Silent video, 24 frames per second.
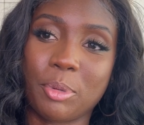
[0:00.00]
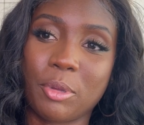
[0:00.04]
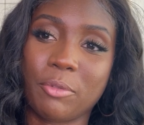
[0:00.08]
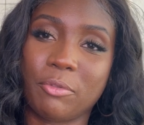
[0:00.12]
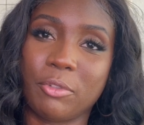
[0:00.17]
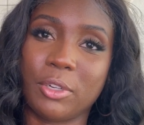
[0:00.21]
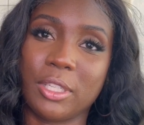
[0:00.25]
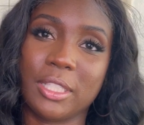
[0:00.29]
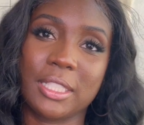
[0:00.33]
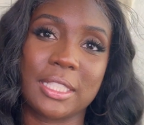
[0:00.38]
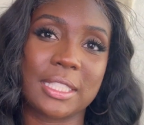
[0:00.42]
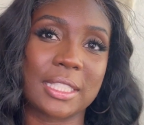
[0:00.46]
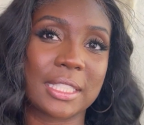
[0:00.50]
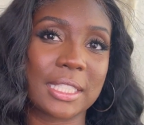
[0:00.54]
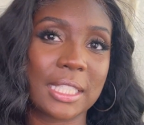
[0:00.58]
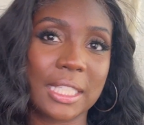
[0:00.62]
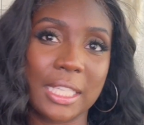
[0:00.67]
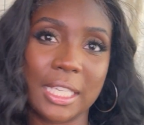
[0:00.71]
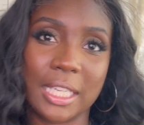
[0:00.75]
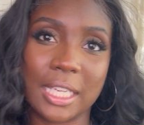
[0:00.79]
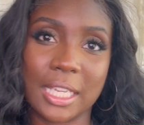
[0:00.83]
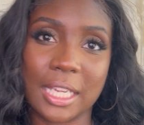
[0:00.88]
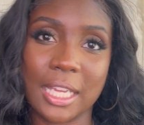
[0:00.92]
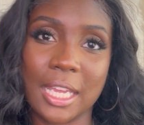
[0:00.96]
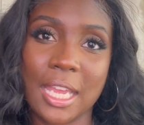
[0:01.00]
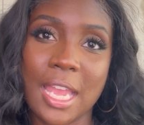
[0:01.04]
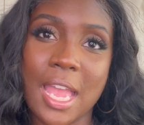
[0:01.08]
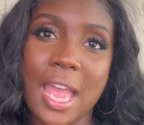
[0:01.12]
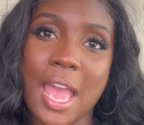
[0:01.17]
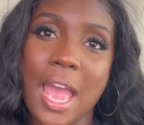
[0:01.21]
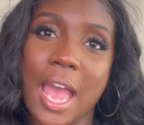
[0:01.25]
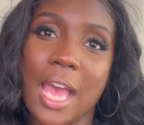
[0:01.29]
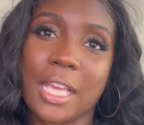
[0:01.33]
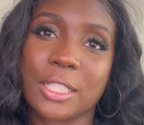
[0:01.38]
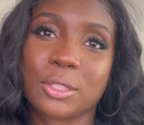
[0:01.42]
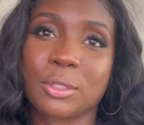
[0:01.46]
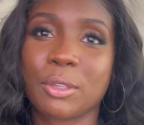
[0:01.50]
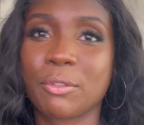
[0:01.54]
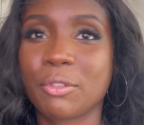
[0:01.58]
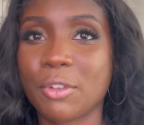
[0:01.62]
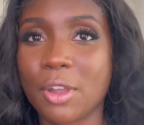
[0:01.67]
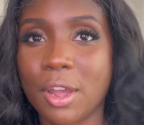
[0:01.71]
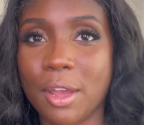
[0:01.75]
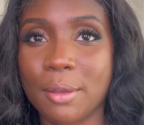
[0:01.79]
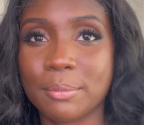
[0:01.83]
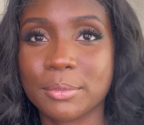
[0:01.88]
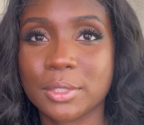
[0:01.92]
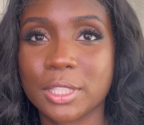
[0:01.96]
really sleek, as we've
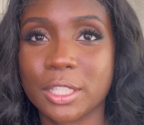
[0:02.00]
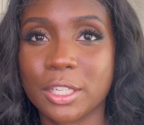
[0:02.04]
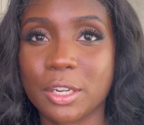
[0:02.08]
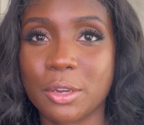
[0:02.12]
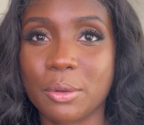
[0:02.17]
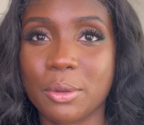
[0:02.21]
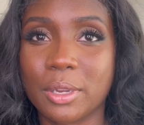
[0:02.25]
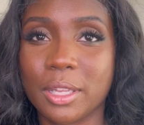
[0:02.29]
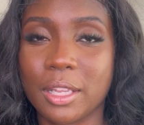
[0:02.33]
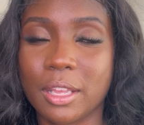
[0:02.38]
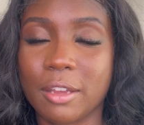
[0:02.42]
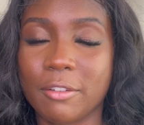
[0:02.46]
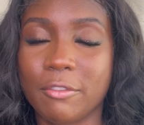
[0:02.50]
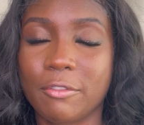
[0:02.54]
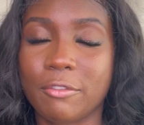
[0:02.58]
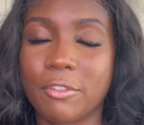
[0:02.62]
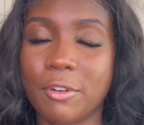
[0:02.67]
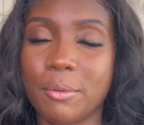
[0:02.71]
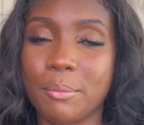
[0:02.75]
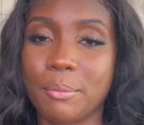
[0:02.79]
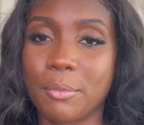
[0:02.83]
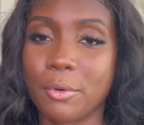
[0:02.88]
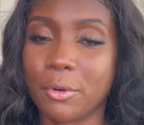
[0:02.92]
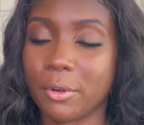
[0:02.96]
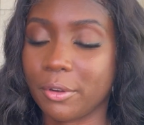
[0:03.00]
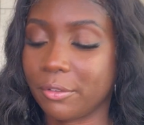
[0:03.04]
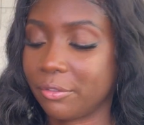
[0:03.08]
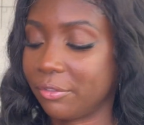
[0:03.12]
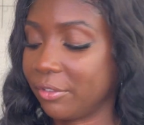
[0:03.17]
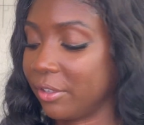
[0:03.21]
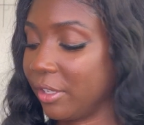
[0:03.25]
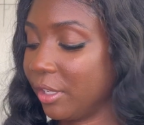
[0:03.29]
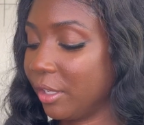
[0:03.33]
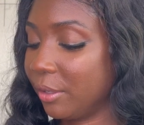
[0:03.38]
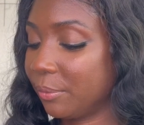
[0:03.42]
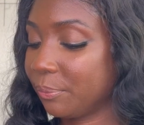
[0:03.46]
come to know and love from Morphe.